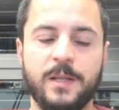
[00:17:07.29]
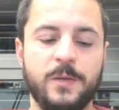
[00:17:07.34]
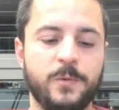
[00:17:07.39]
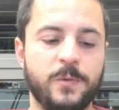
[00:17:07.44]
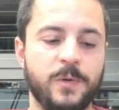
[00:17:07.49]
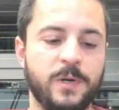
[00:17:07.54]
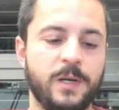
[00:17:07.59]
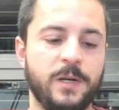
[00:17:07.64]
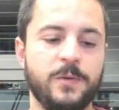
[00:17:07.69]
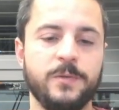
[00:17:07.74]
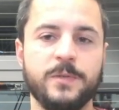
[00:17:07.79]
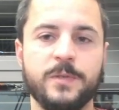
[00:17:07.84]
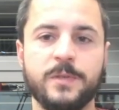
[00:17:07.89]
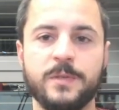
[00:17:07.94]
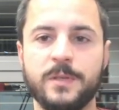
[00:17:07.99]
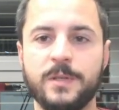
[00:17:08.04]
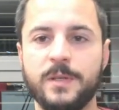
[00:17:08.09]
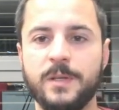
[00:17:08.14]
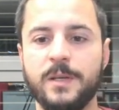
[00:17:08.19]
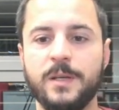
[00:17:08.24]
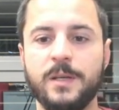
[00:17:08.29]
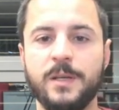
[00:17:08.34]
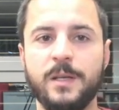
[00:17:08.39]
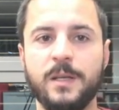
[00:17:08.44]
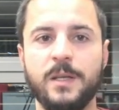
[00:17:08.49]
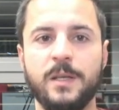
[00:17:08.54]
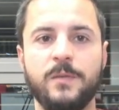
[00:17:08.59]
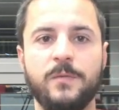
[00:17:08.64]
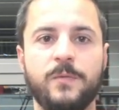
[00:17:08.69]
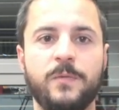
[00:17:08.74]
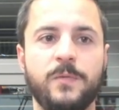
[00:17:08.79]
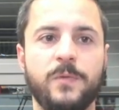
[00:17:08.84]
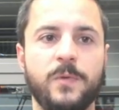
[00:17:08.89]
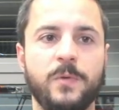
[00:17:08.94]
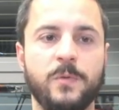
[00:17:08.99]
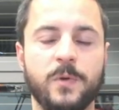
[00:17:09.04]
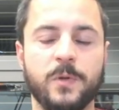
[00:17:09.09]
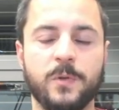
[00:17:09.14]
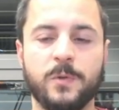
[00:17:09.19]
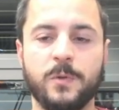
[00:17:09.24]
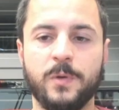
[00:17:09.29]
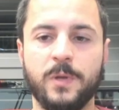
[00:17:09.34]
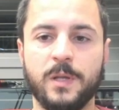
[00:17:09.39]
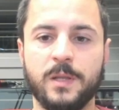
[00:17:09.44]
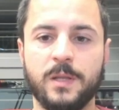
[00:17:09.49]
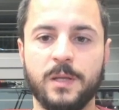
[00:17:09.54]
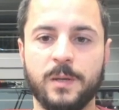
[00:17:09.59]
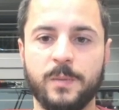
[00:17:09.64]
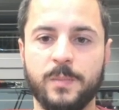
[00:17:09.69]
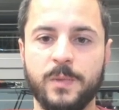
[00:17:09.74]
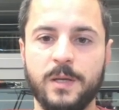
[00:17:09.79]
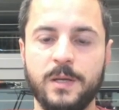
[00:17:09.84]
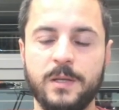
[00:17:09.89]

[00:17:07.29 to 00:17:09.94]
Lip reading: anywhere else. If you want to get